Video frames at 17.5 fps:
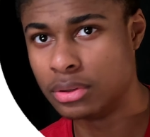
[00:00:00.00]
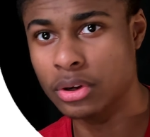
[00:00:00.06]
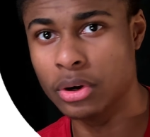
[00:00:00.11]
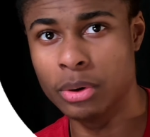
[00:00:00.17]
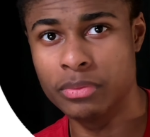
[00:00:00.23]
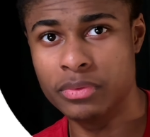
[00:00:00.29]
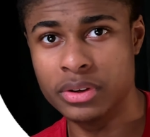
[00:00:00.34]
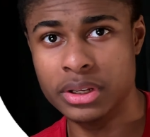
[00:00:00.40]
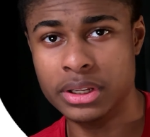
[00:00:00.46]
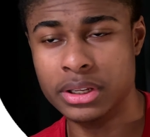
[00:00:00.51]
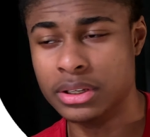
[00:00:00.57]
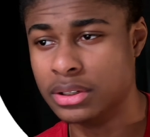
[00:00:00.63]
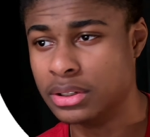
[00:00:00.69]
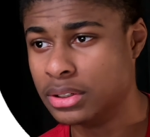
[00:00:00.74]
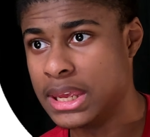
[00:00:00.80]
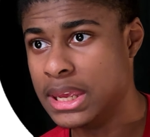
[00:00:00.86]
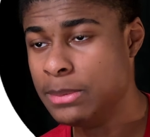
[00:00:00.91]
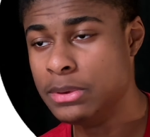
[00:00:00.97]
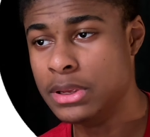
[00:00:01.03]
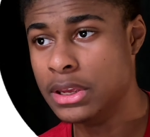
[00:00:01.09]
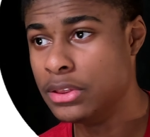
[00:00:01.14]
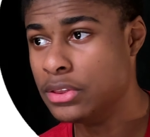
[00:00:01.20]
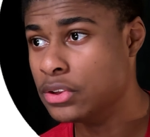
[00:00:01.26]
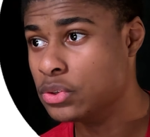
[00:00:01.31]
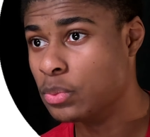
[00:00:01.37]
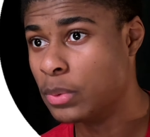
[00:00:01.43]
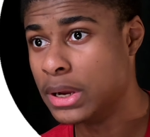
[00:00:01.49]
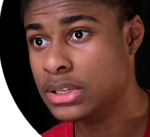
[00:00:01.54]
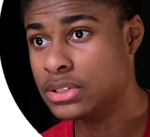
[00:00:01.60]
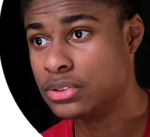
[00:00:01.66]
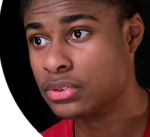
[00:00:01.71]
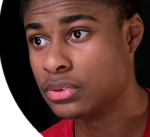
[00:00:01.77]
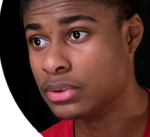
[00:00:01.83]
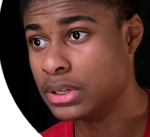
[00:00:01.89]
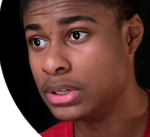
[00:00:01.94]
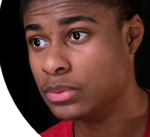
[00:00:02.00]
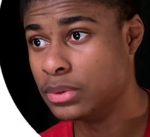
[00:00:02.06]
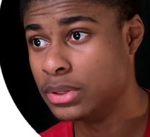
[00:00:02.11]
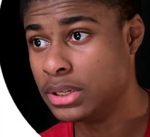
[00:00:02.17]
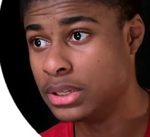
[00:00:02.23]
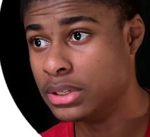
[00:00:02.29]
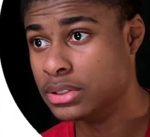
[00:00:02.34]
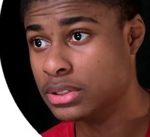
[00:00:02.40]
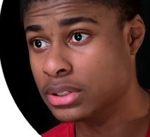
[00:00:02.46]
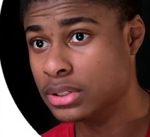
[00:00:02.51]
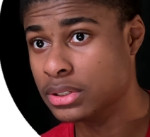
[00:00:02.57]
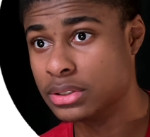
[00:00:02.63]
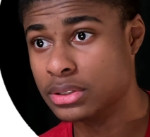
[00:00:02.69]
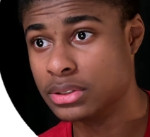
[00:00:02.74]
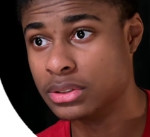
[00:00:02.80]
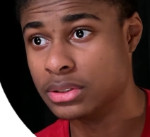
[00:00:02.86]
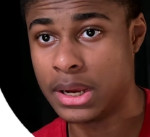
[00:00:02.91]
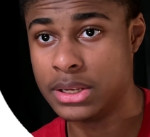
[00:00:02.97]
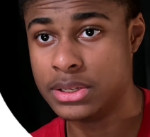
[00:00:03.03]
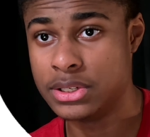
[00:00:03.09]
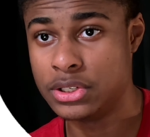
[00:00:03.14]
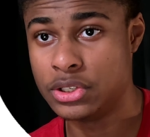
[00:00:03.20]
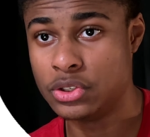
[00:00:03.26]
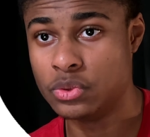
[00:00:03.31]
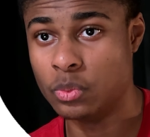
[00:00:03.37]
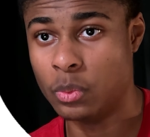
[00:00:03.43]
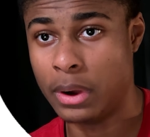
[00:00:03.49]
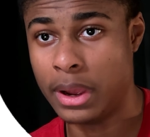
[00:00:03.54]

Hopefully. I keep getting this white screen. What is this? Why is it just